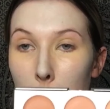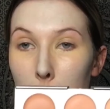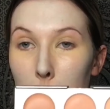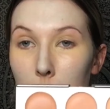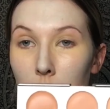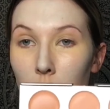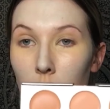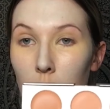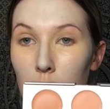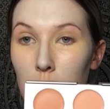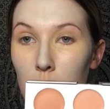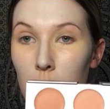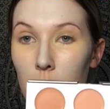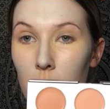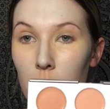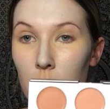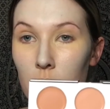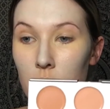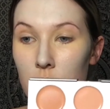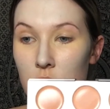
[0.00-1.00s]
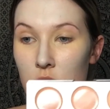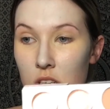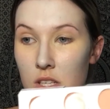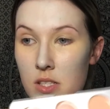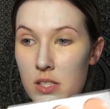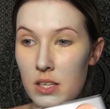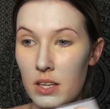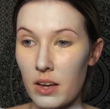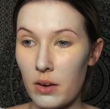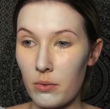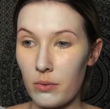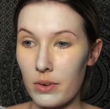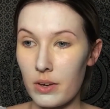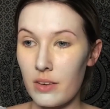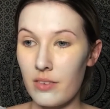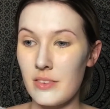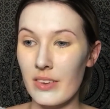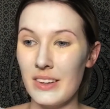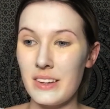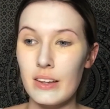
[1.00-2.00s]
purple, just to get rid
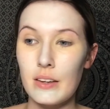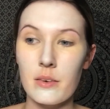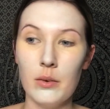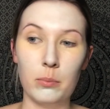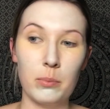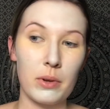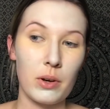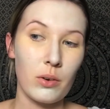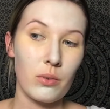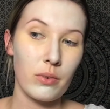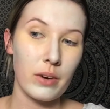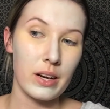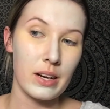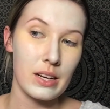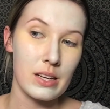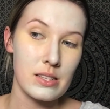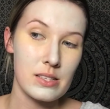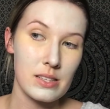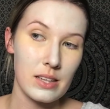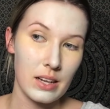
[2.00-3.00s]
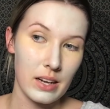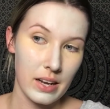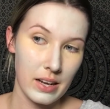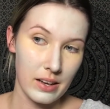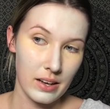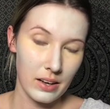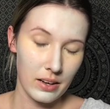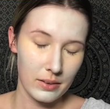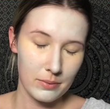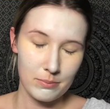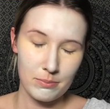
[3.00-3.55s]
of a little bit of redness that